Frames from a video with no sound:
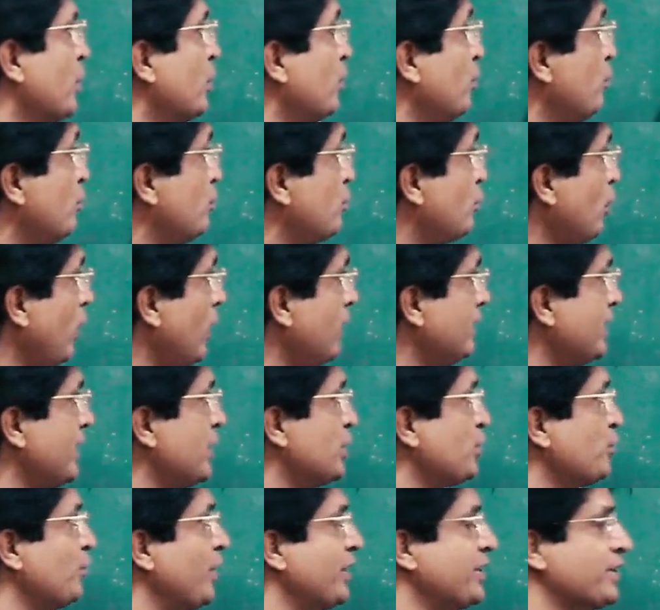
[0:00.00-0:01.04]
To solve
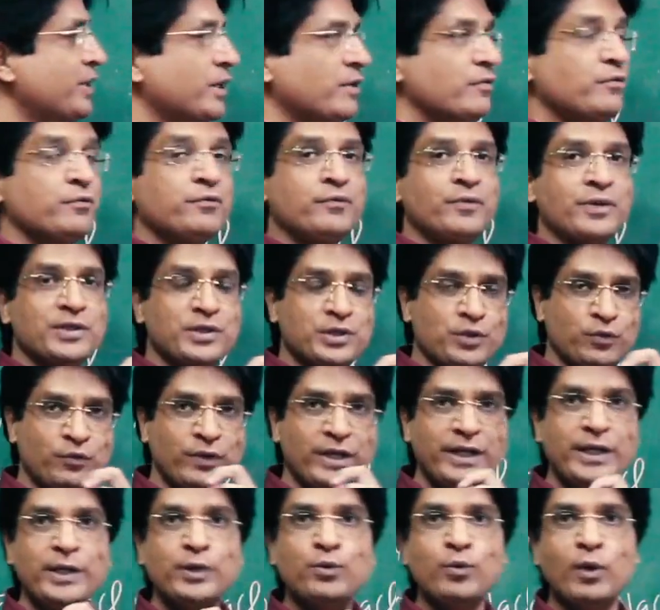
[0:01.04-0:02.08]
this question, first
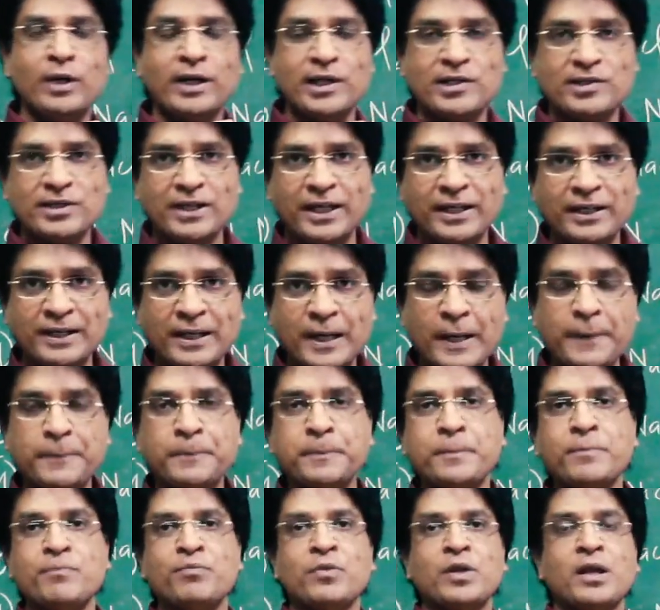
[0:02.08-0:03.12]
we need to understand
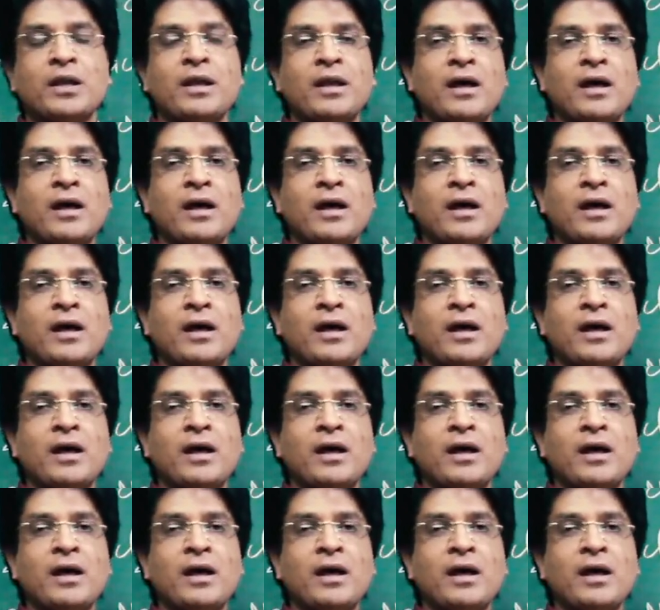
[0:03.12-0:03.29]
that